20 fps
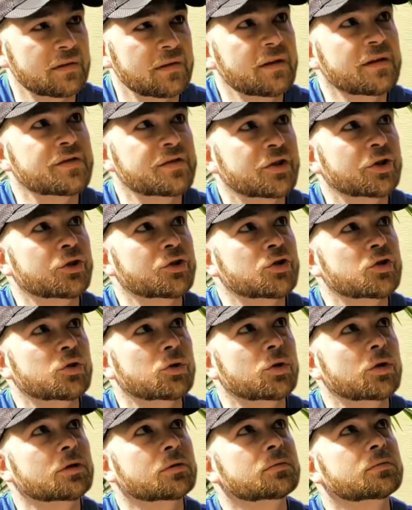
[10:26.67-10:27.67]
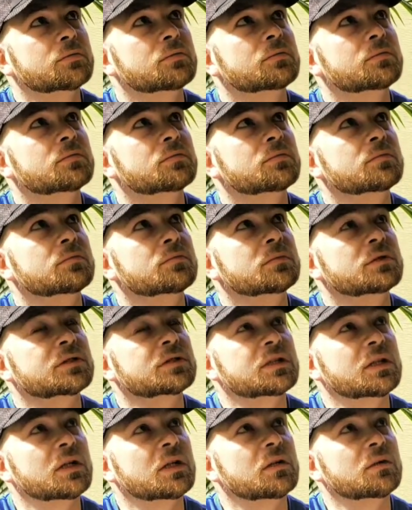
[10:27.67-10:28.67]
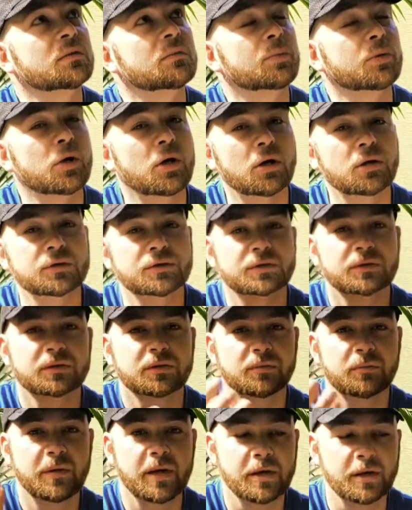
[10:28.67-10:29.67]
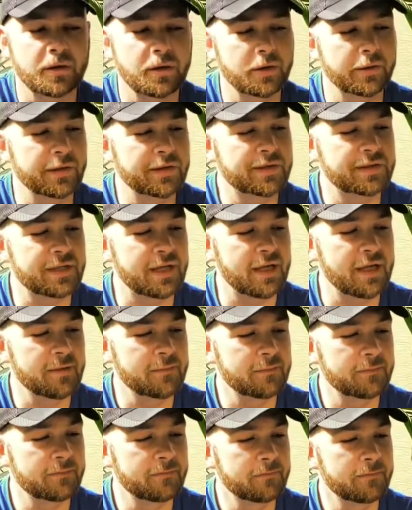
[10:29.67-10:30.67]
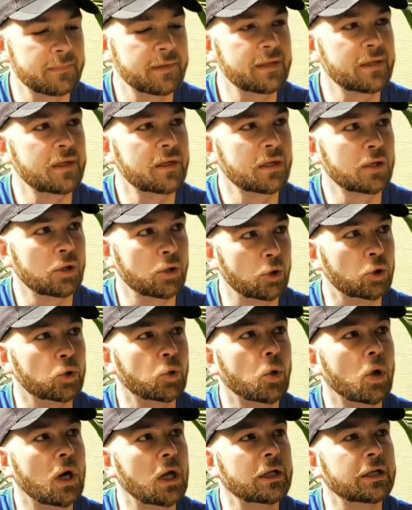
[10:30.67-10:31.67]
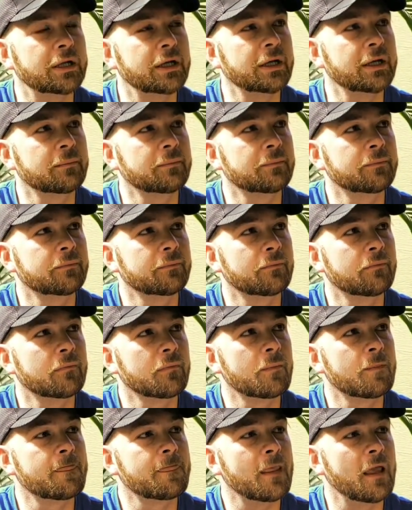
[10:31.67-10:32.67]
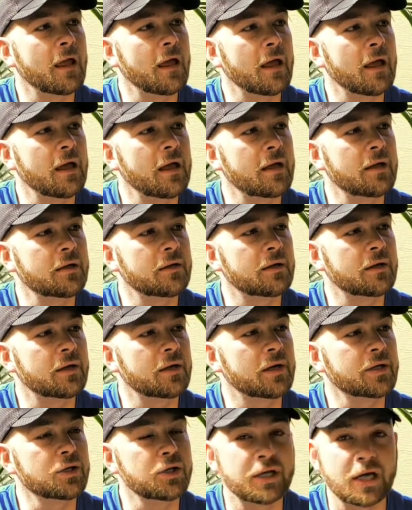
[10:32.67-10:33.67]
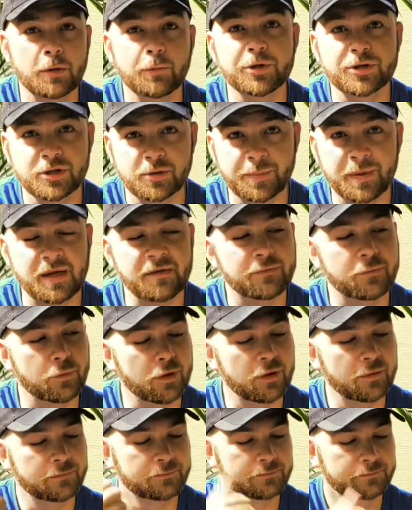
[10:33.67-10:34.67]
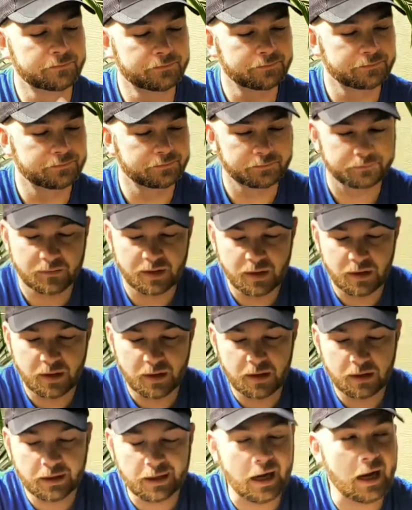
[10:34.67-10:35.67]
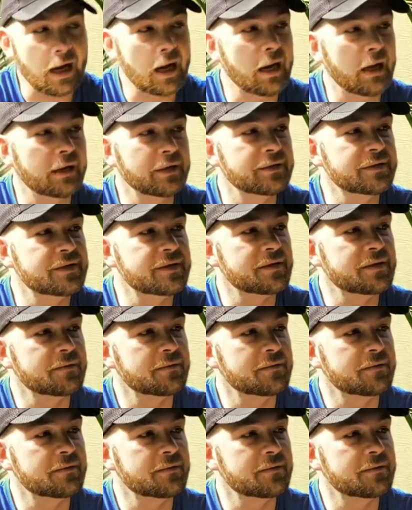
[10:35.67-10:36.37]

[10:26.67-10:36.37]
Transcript: a good sword. So pros, made in USA, good quality, and you get what you pay for. Cons,